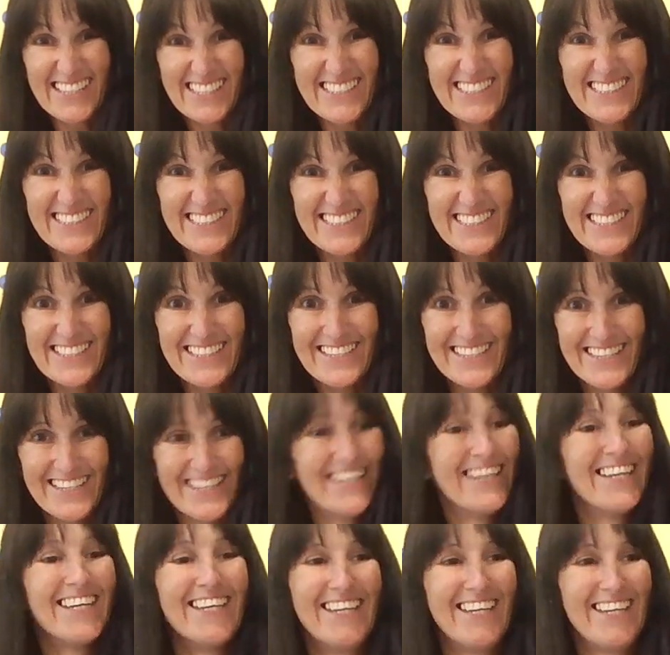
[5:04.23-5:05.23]
easy.
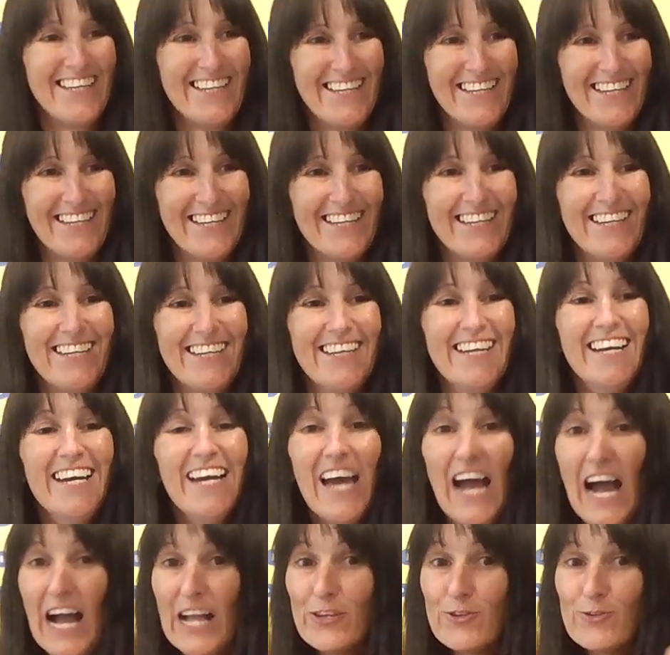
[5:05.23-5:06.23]

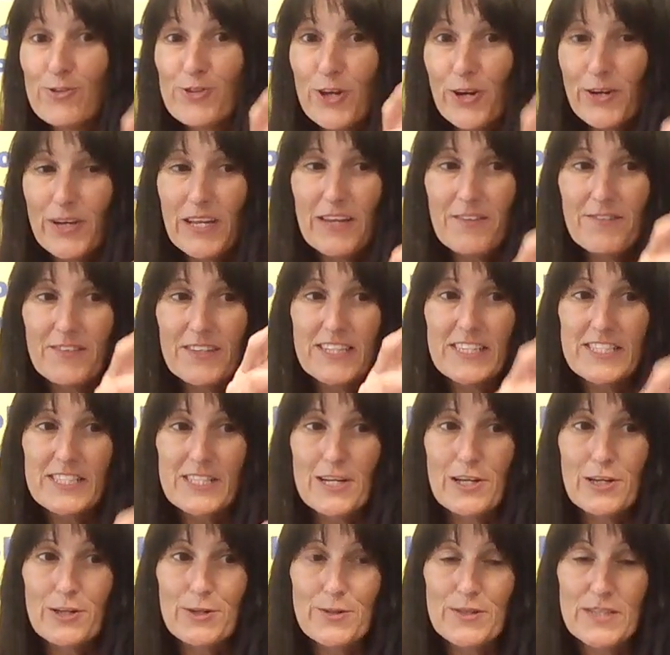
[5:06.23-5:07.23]
And you don't even need to
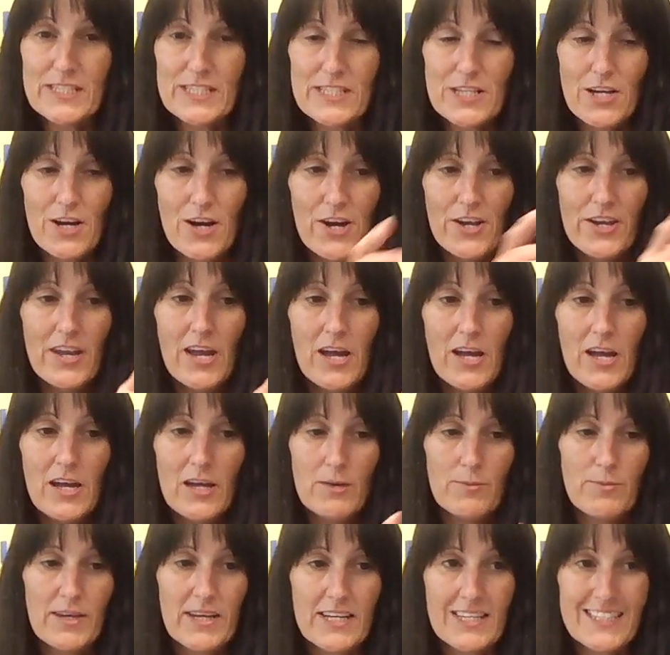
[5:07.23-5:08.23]
glue this on
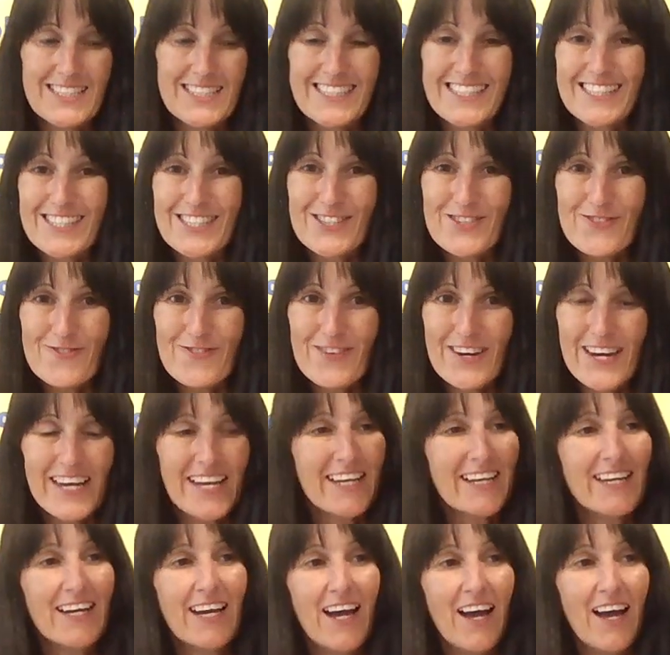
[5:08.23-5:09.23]
because the
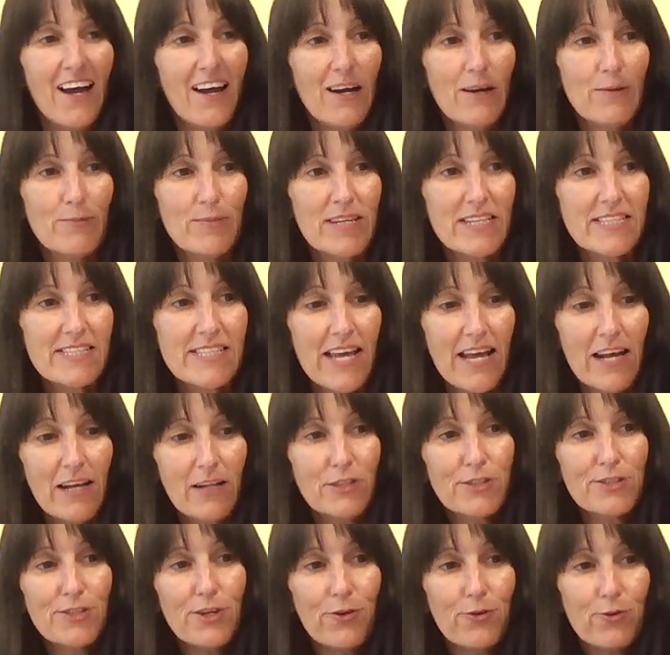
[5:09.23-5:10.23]
string is
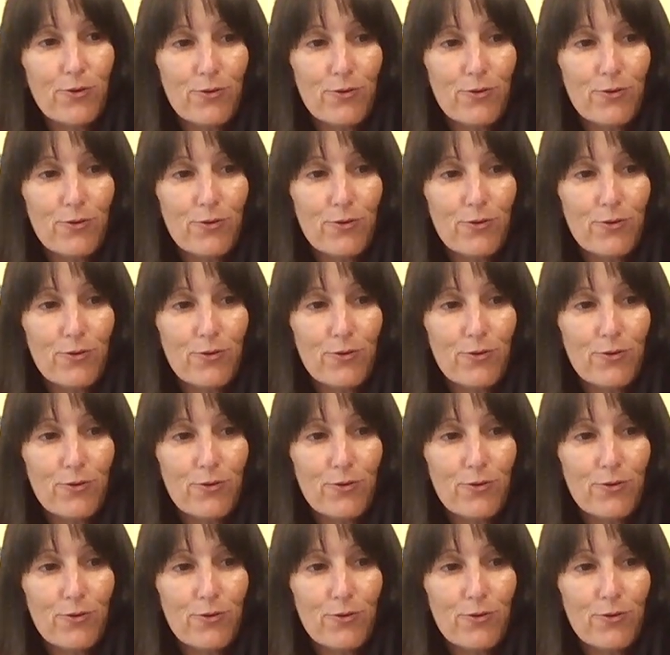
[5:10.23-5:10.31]
held on